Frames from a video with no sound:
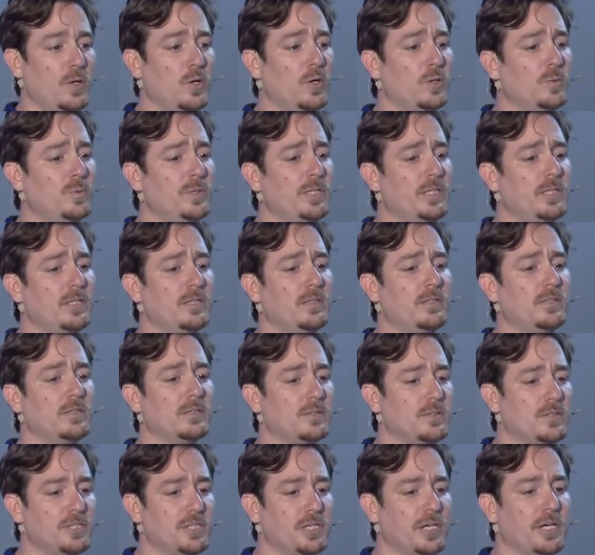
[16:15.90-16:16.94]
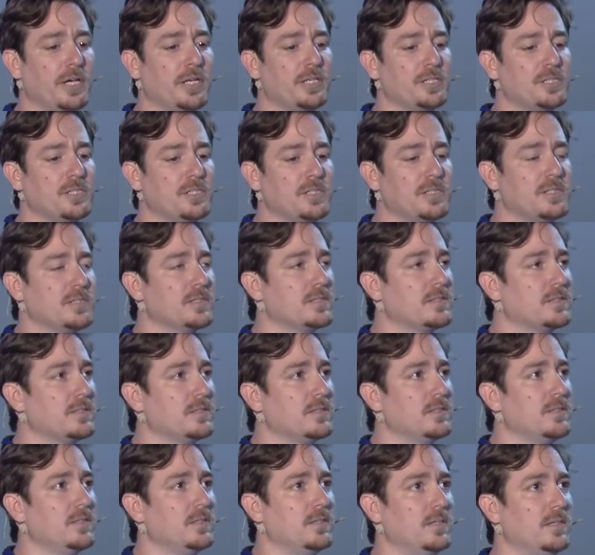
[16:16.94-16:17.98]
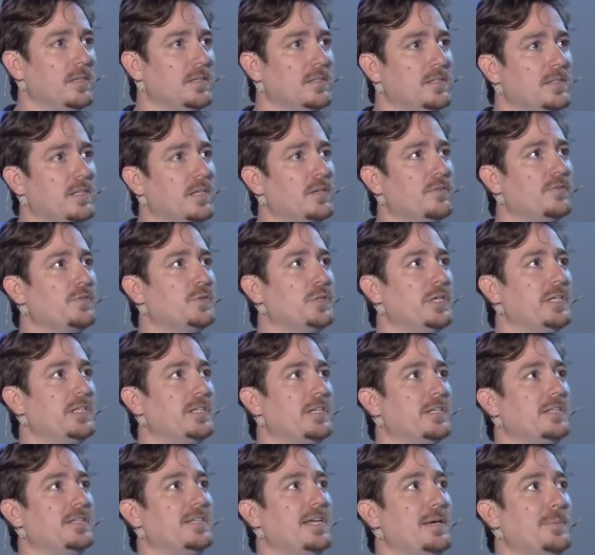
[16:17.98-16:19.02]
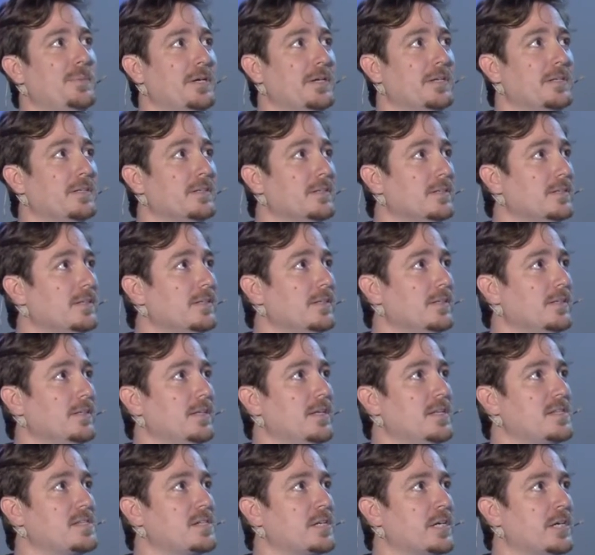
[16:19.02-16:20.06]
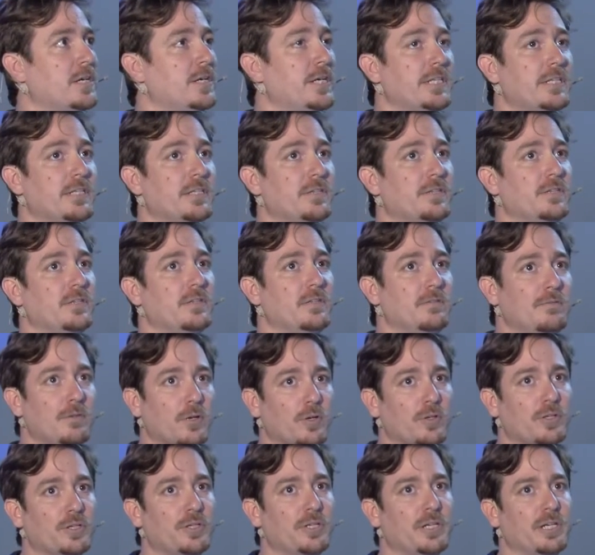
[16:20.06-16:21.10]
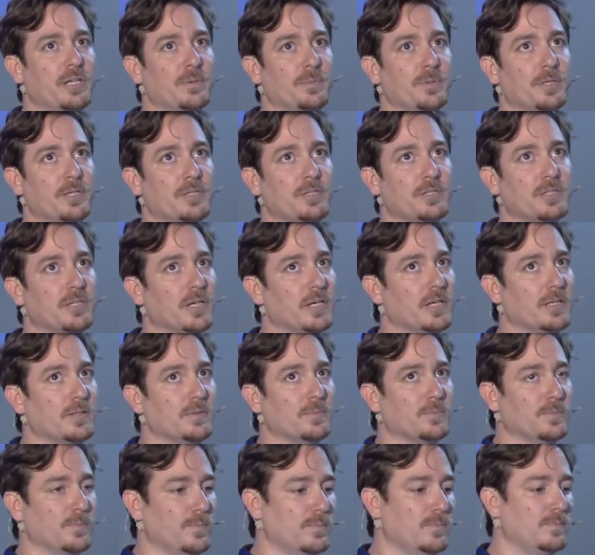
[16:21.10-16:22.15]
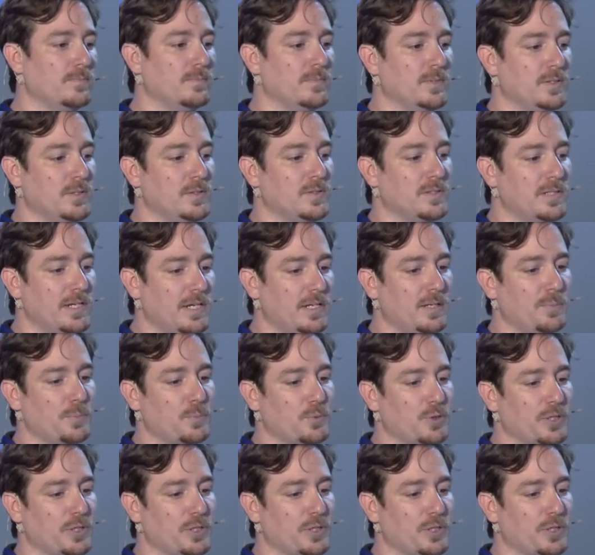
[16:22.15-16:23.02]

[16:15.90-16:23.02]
all we need to change is instead of creating a Debian, let's create a Docker image and use that in